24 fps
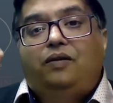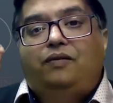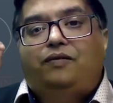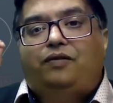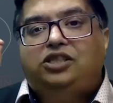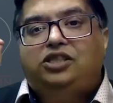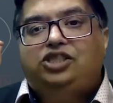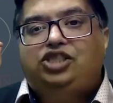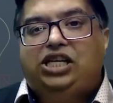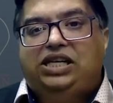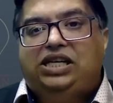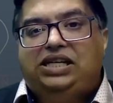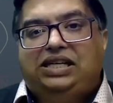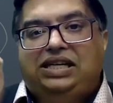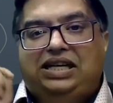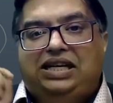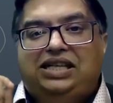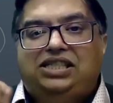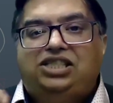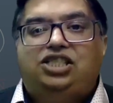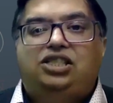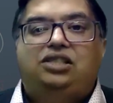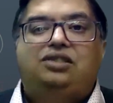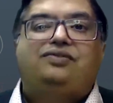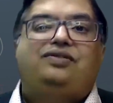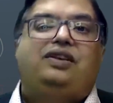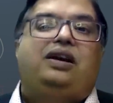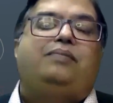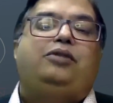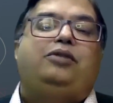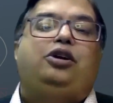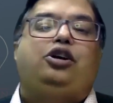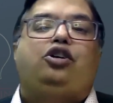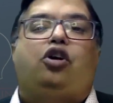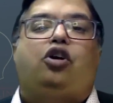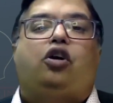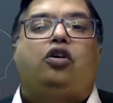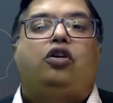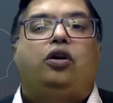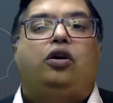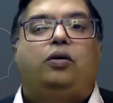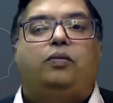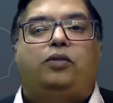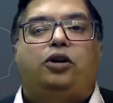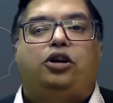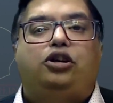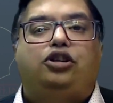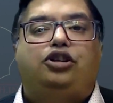For generations we have been
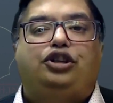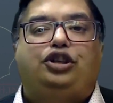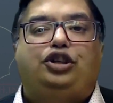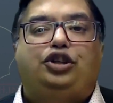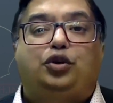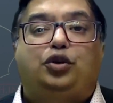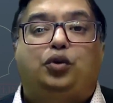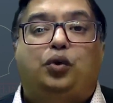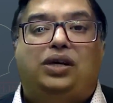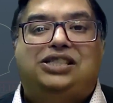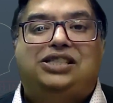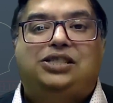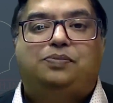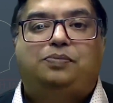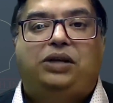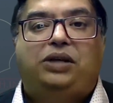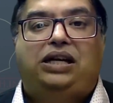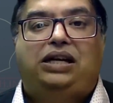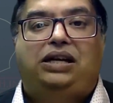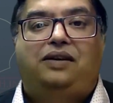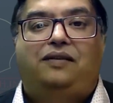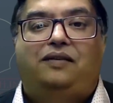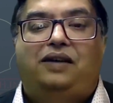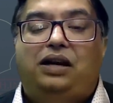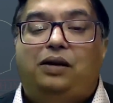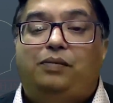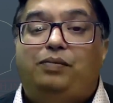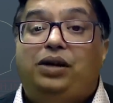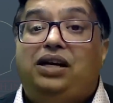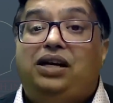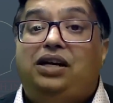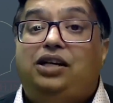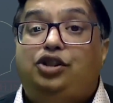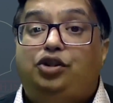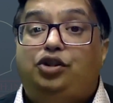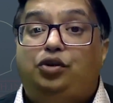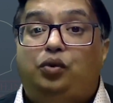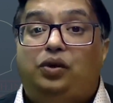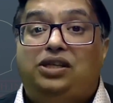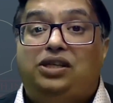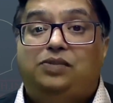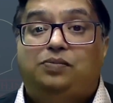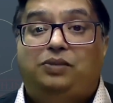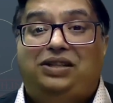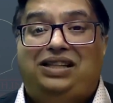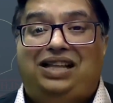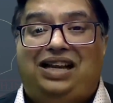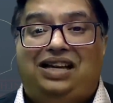talking about USP, developing a
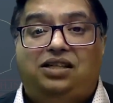USP,